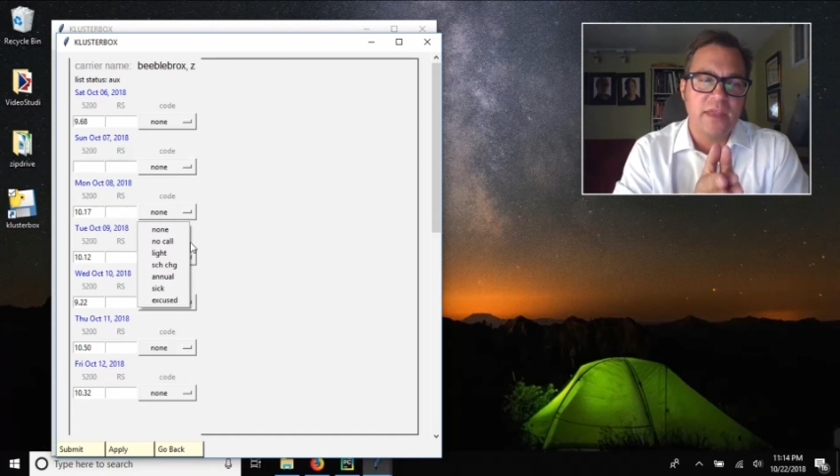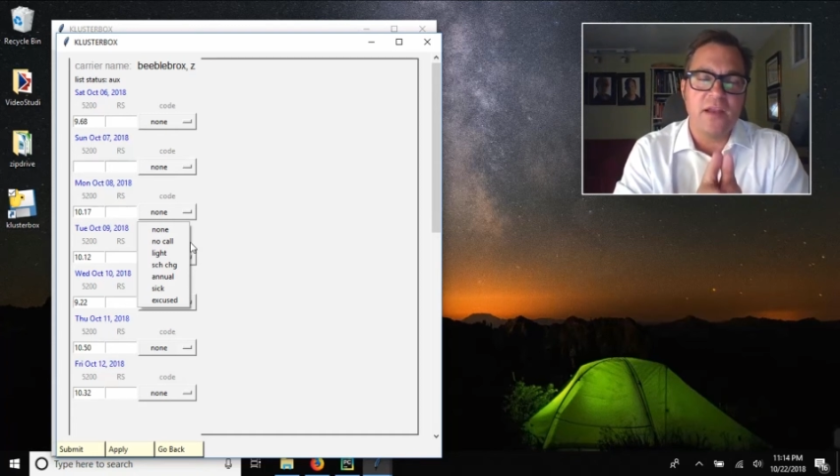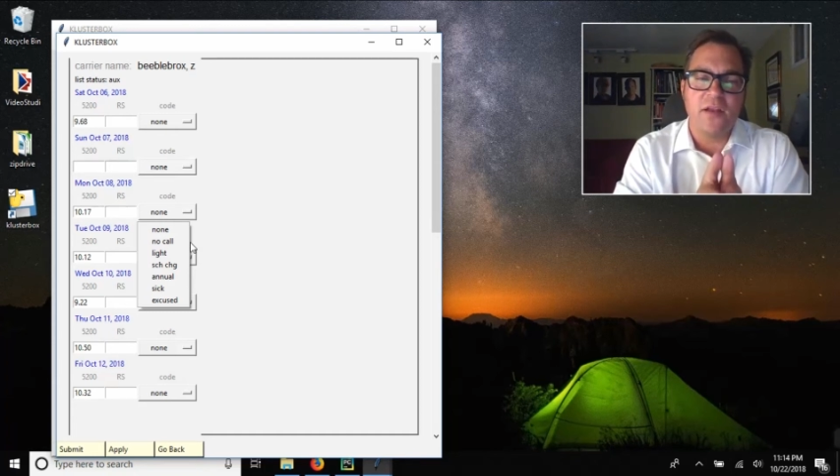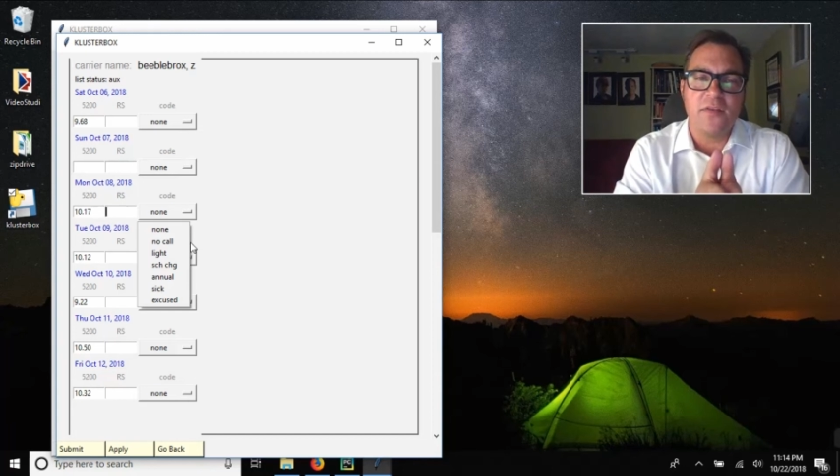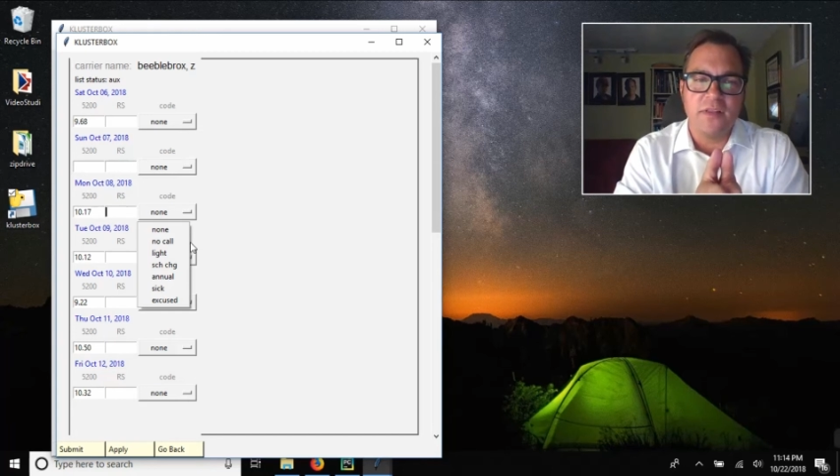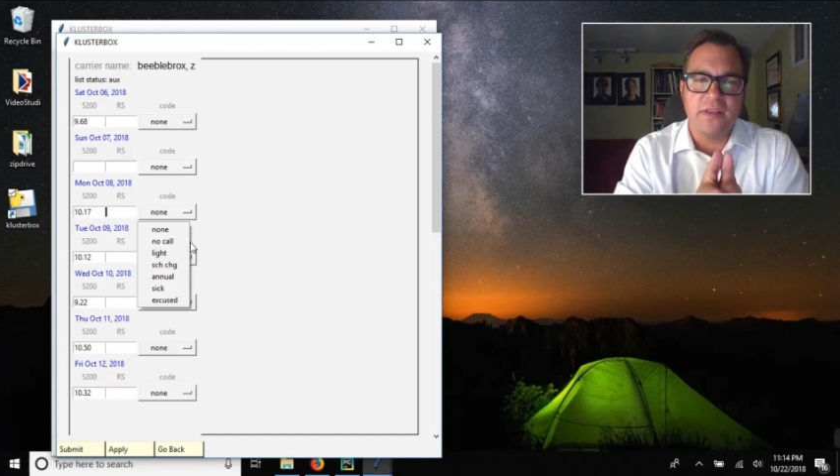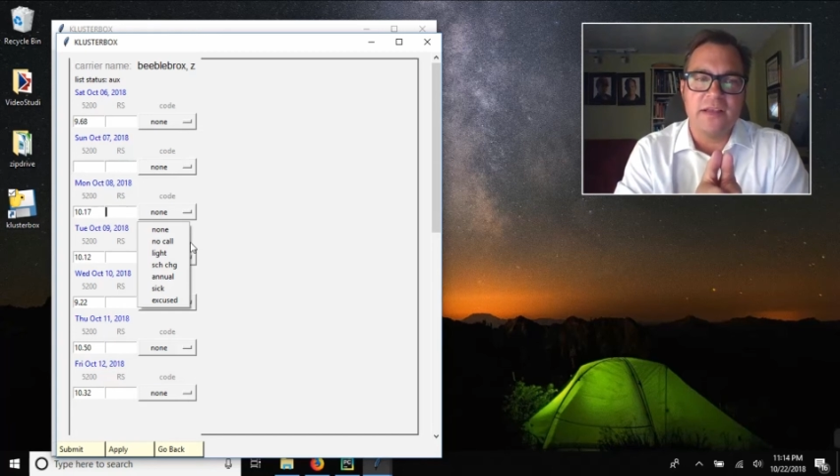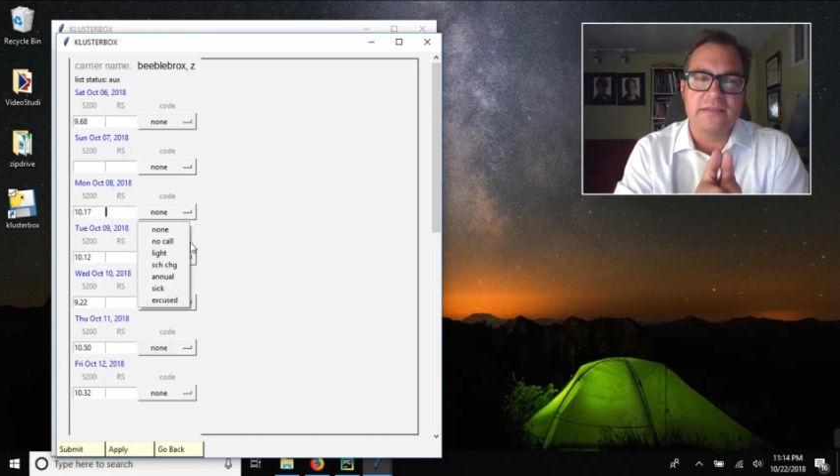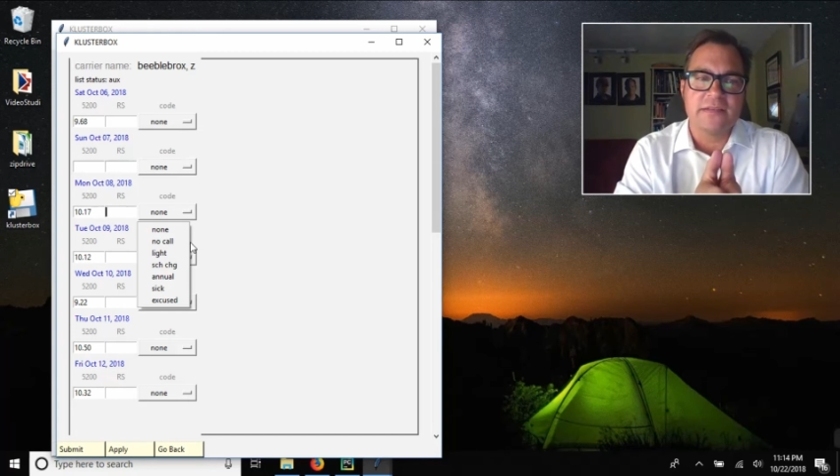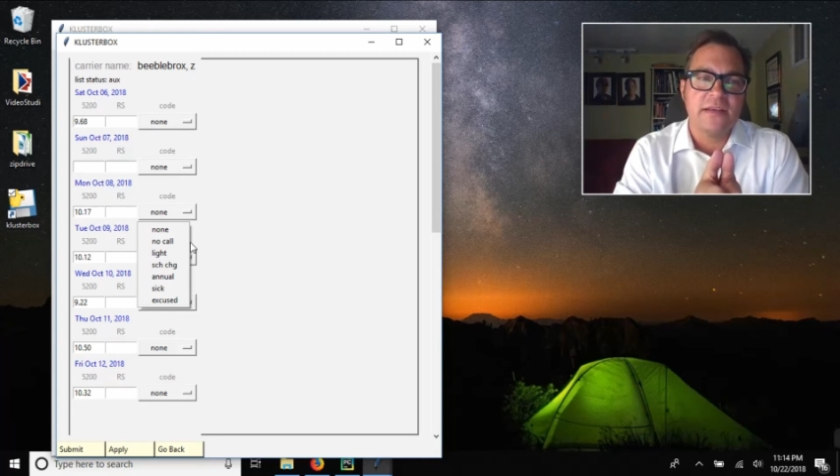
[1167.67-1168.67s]
not on the
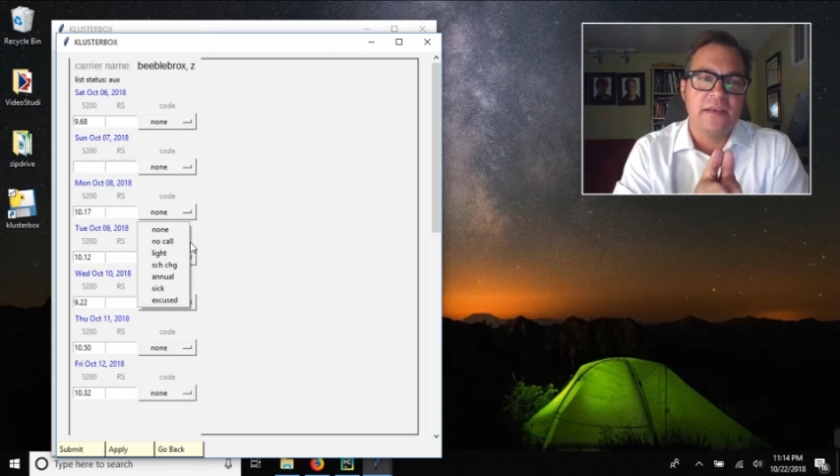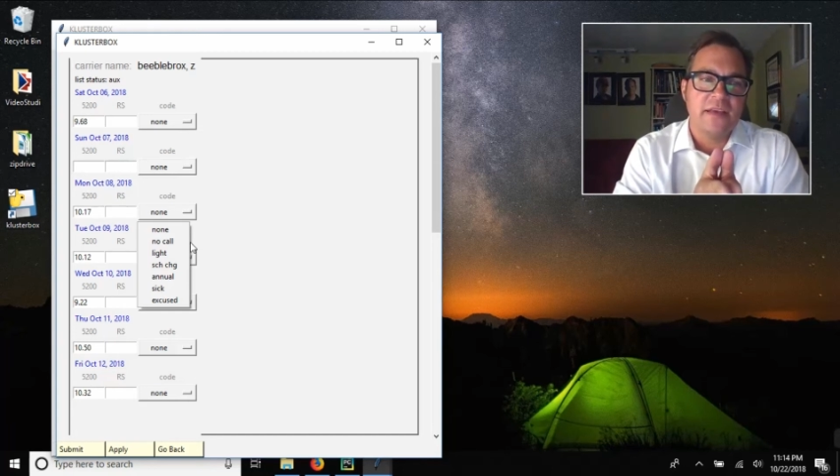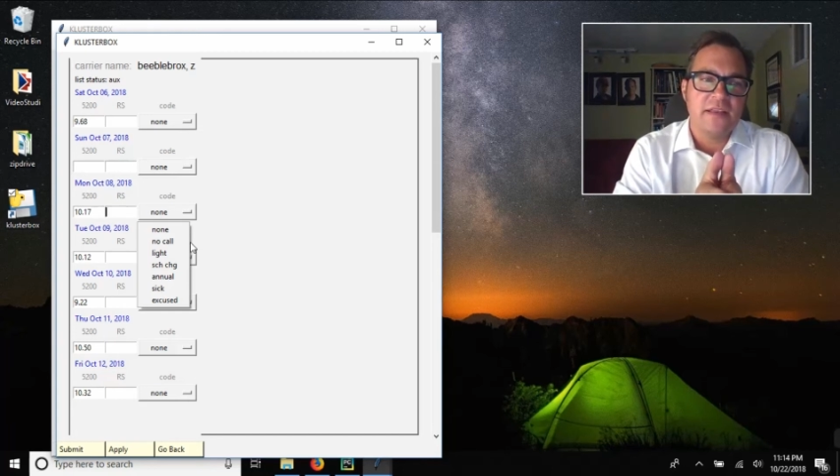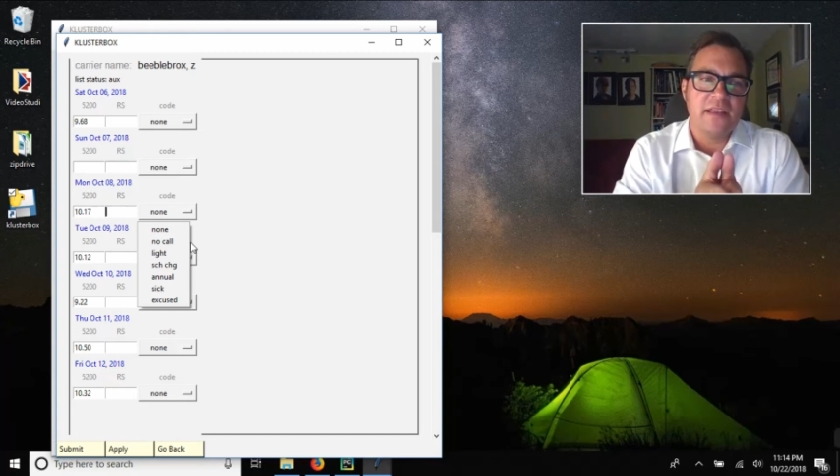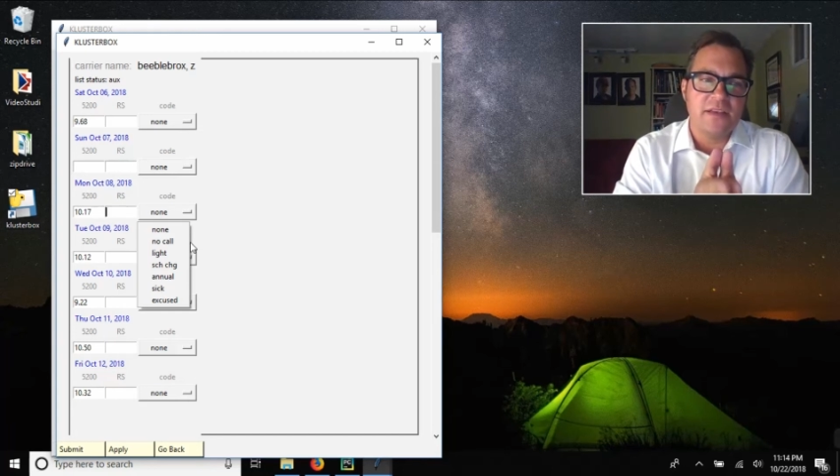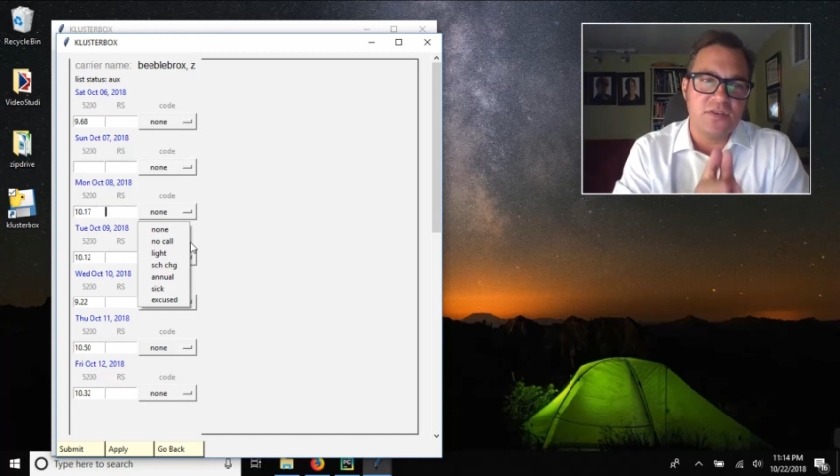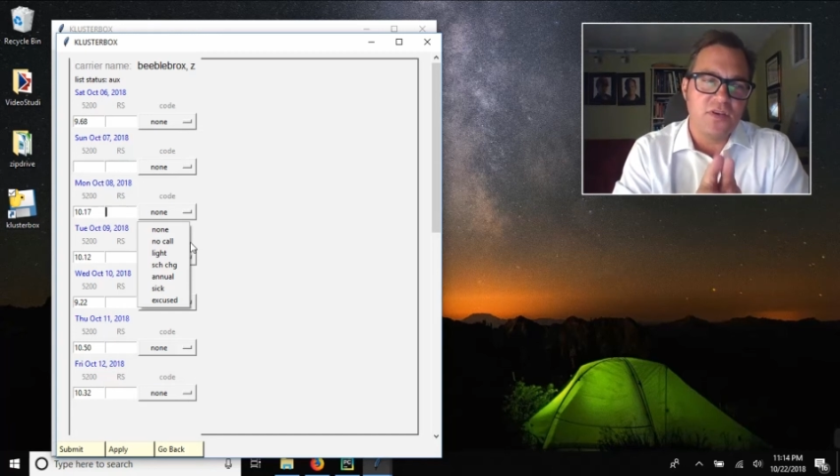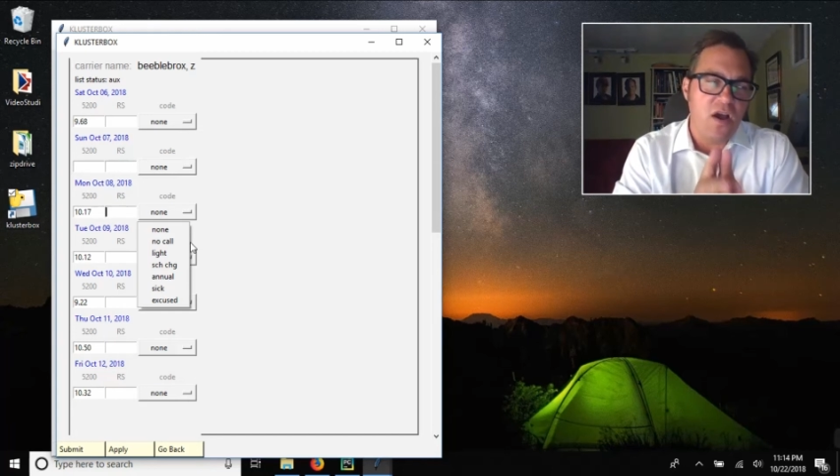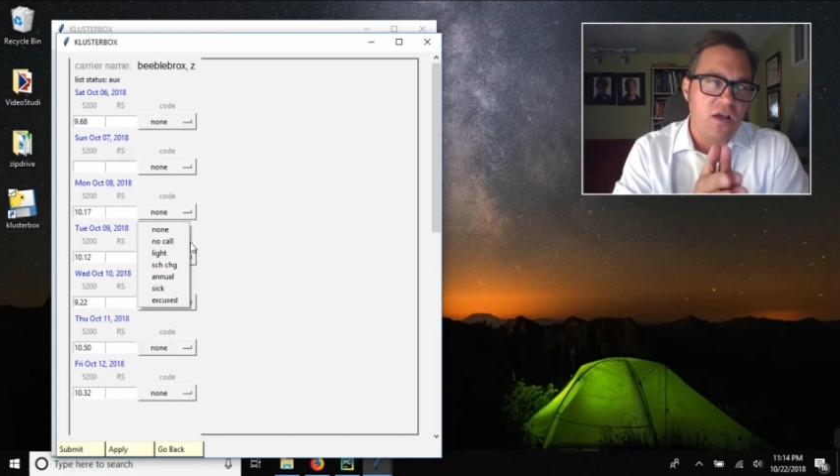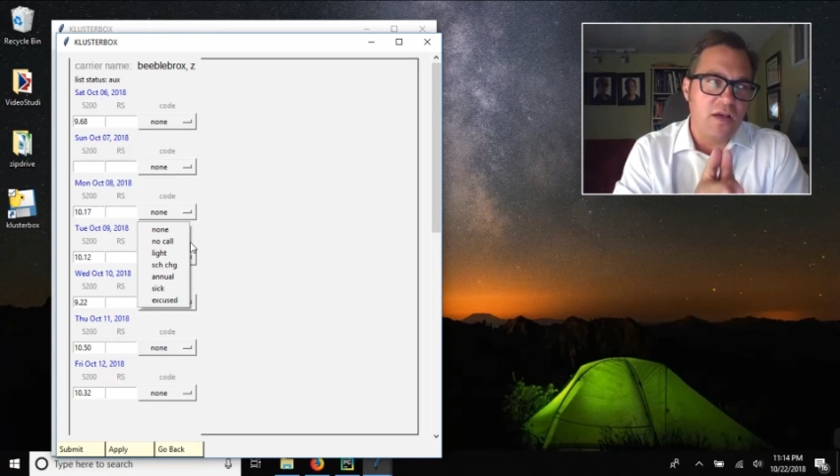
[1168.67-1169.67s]
list, they
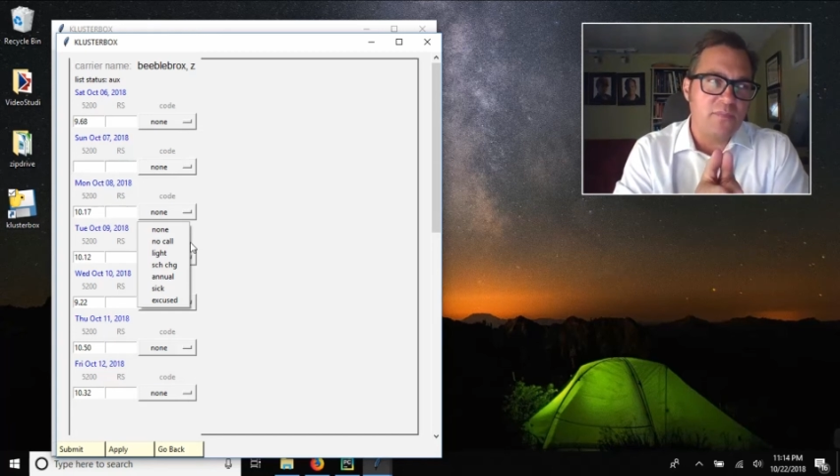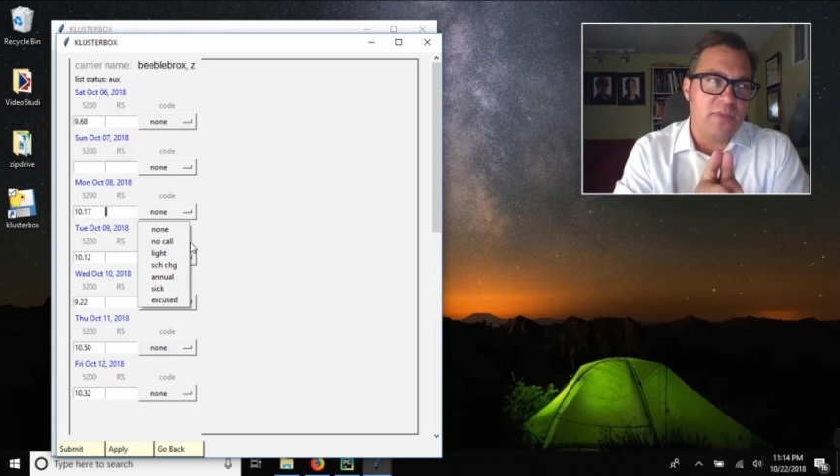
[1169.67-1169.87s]
should call